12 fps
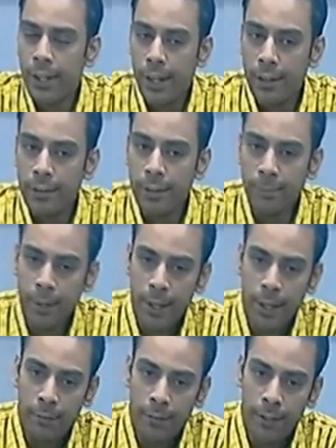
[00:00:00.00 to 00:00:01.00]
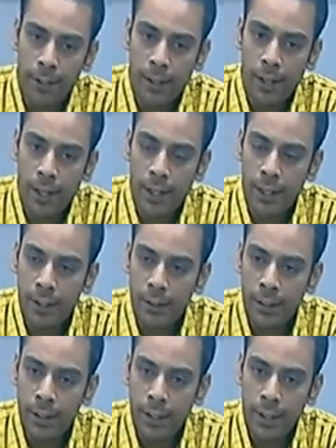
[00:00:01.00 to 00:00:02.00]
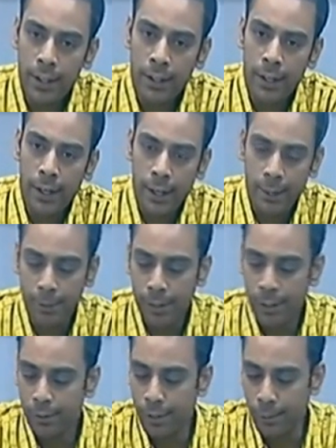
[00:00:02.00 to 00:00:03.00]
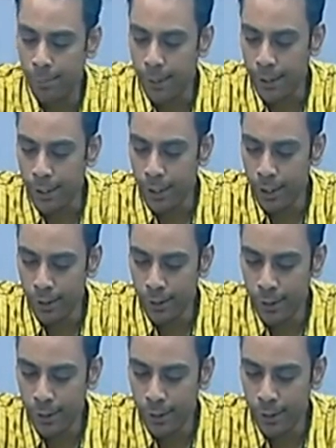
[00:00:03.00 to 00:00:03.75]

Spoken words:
and some are having ID cell and IIP cell separately.